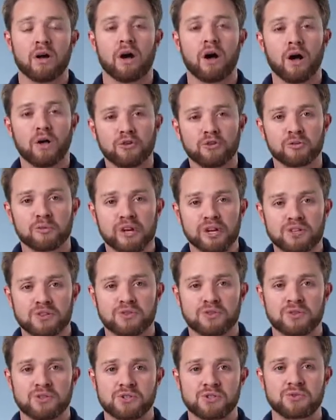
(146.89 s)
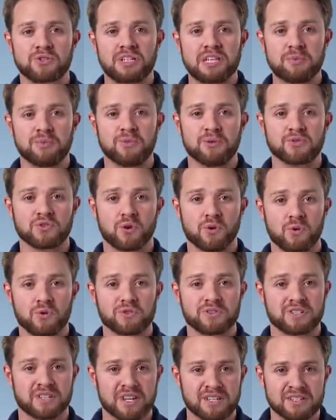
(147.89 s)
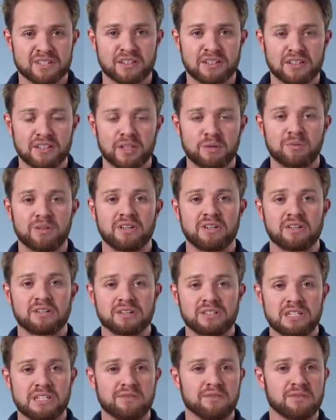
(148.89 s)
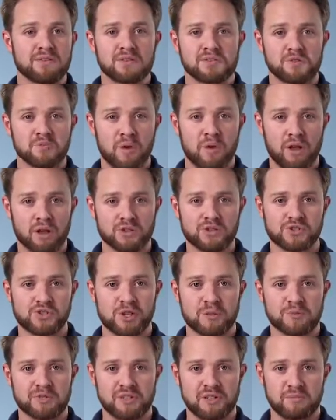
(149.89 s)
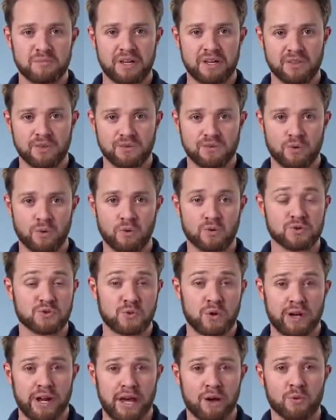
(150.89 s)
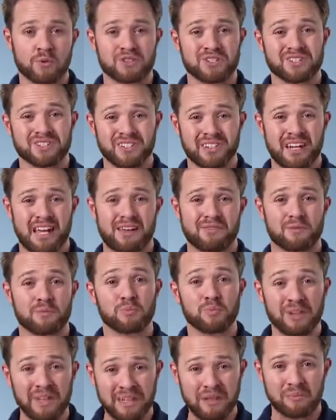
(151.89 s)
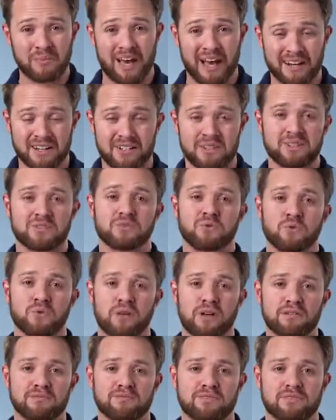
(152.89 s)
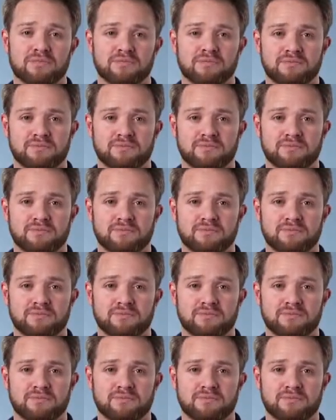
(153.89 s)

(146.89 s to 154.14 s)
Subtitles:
Also make sure that you keep those holders nice and clean because even the smallest chips can make those holders run out, which is going to have a big impact in your tool life.